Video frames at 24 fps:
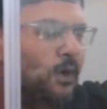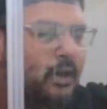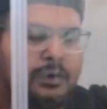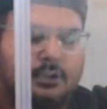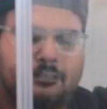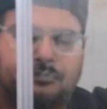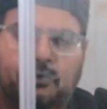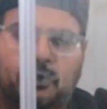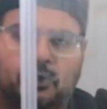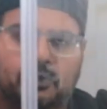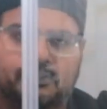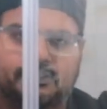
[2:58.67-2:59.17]

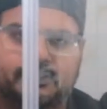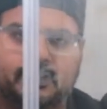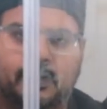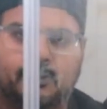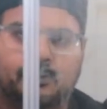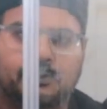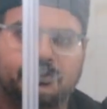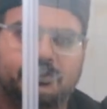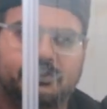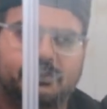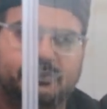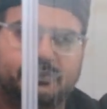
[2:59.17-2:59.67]
waterfall
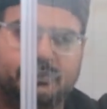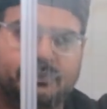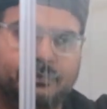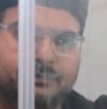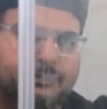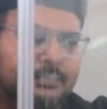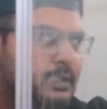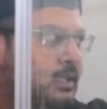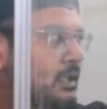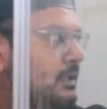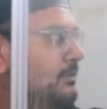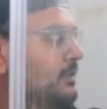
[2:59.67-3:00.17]
shower
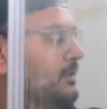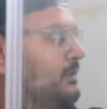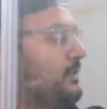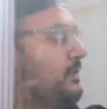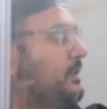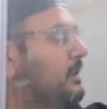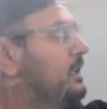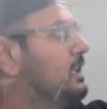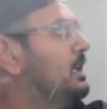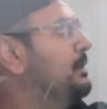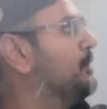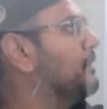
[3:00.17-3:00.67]
system
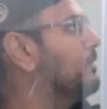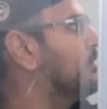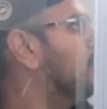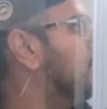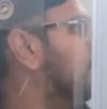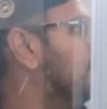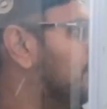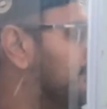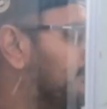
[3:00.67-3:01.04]
versus it coming right in